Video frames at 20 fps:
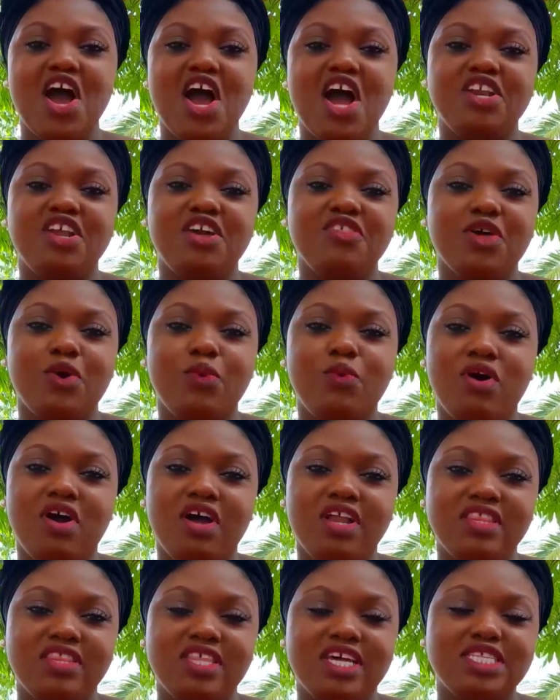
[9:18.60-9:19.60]
Another
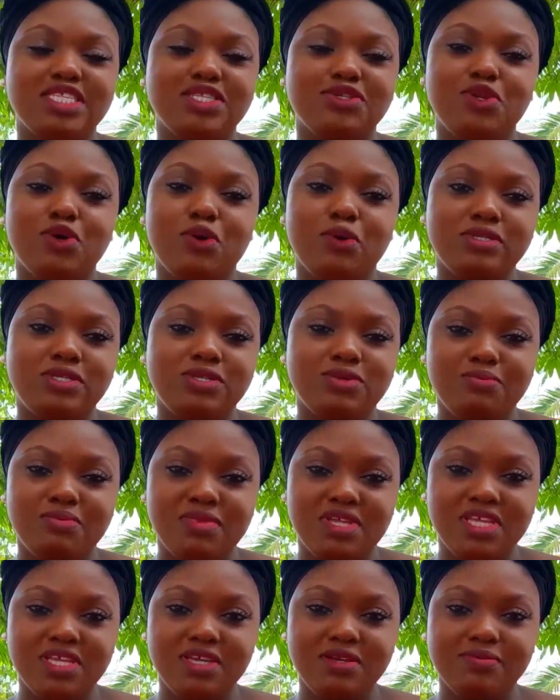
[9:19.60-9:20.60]
one that stood out to
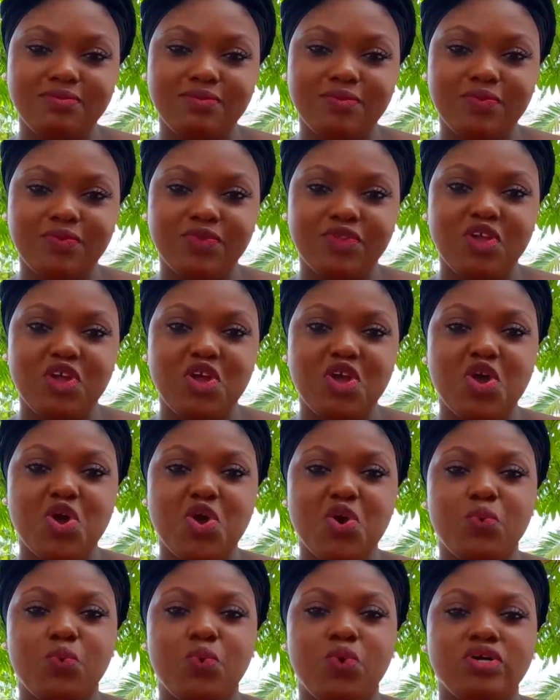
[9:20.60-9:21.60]
me
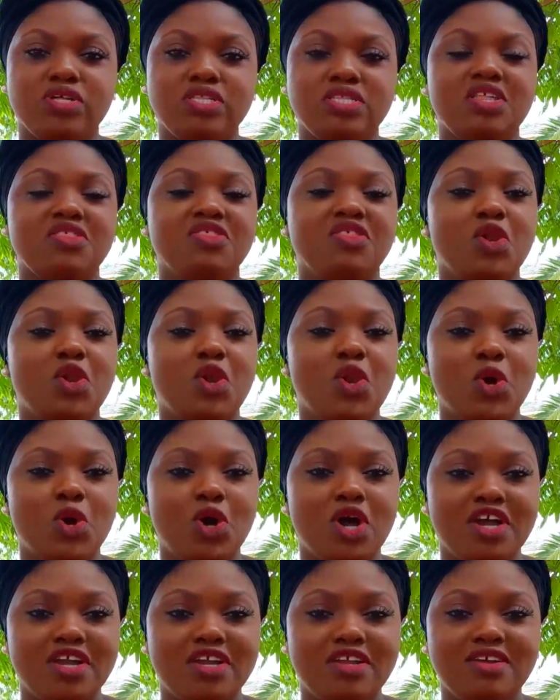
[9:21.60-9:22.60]
was, the
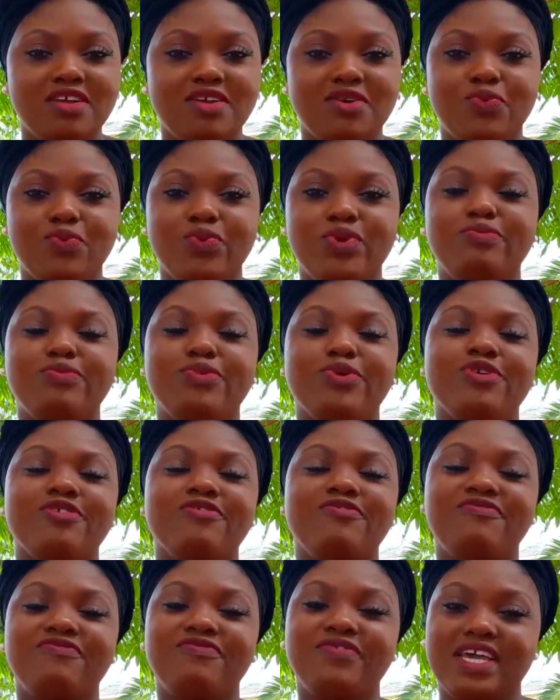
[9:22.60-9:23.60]
Lord will
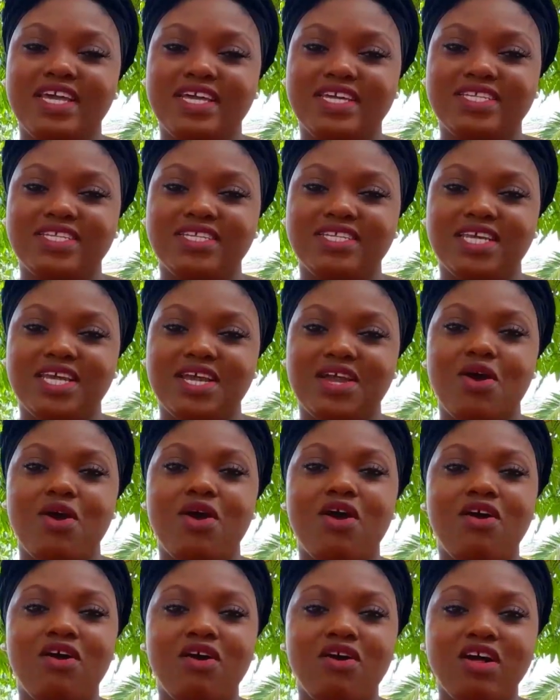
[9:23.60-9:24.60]
perfect
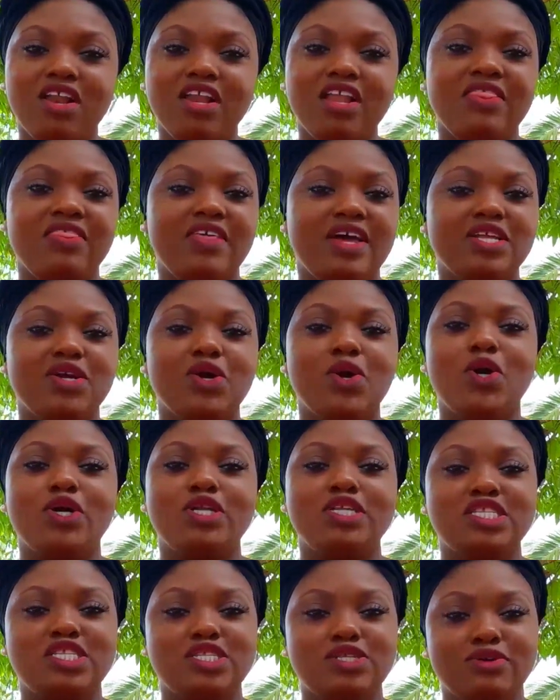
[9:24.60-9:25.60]
all that
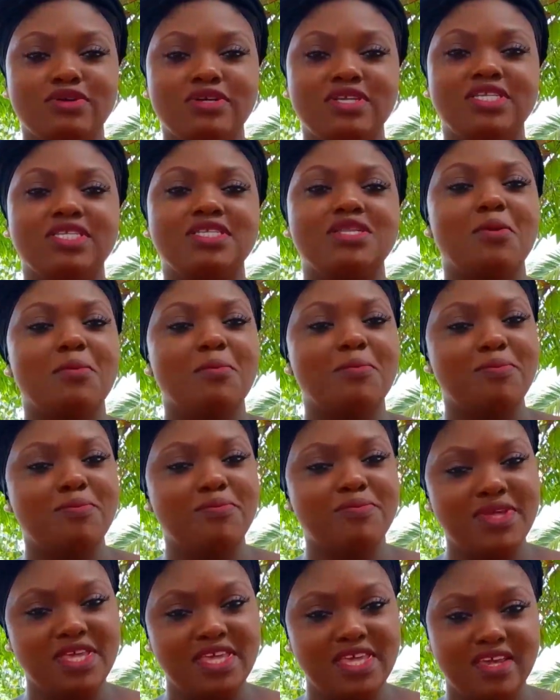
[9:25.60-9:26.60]
concerns
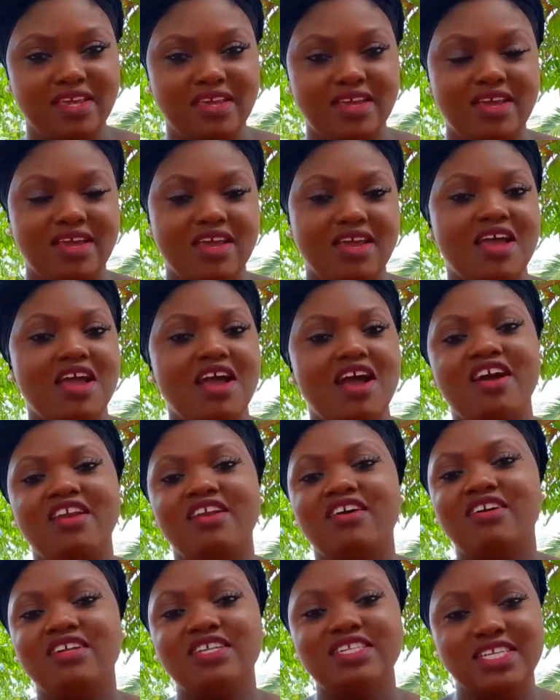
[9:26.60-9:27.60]
me.
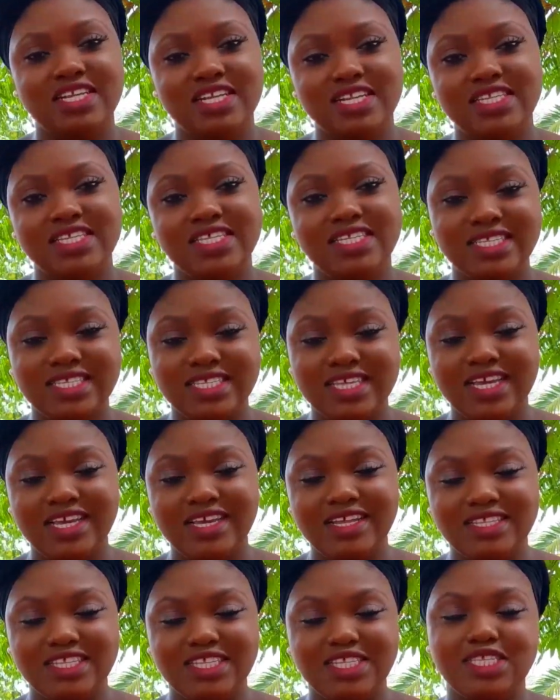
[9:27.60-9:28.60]
And until this
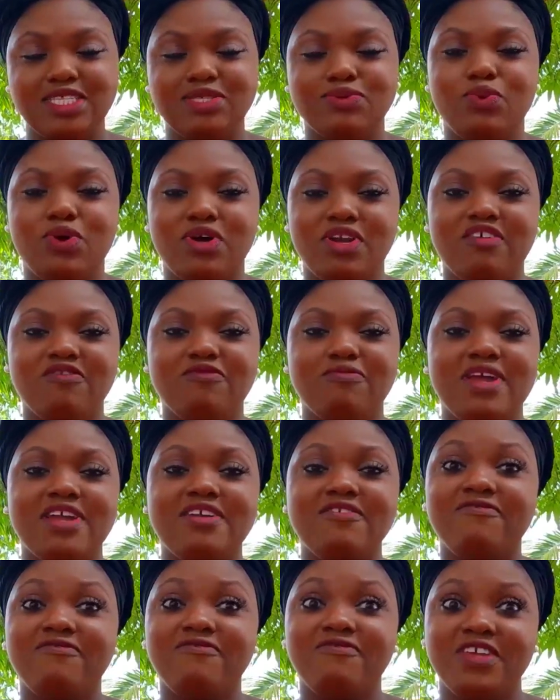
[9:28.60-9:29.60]
day, this is one of my
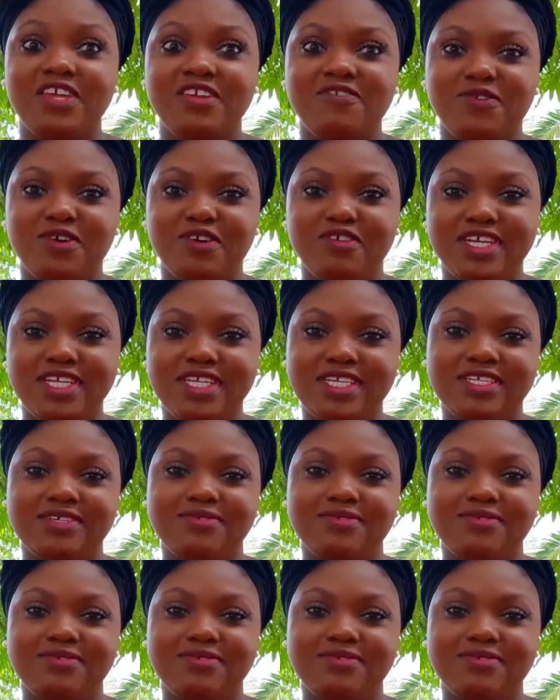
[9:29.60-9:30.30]
favorite.